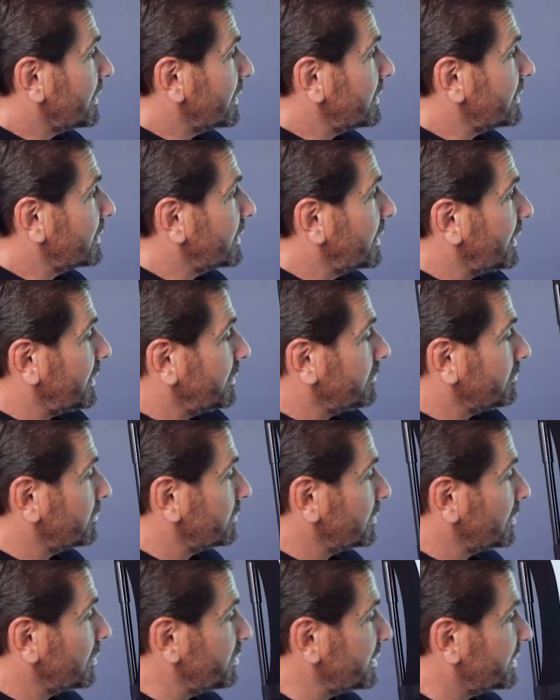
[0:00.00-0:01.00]
Again, a
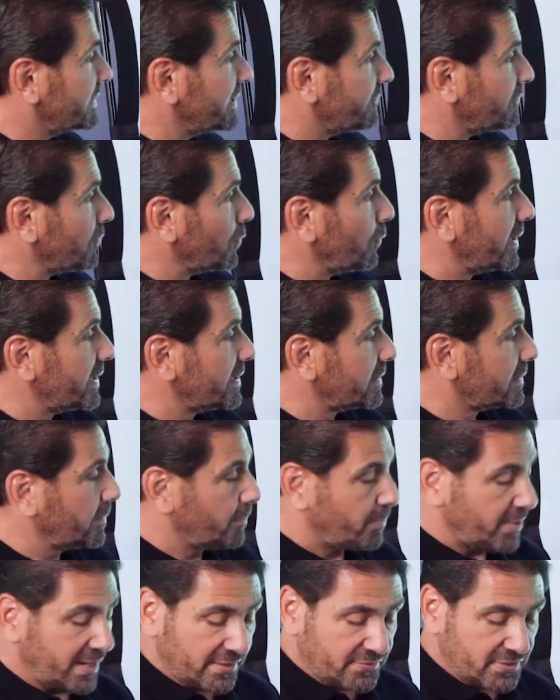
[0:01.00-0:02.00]
little bit different way to
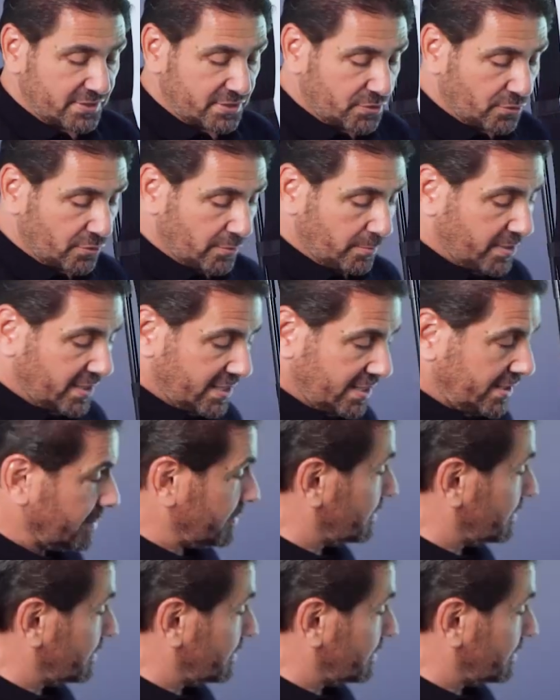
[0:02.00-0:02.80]
compare the two, but here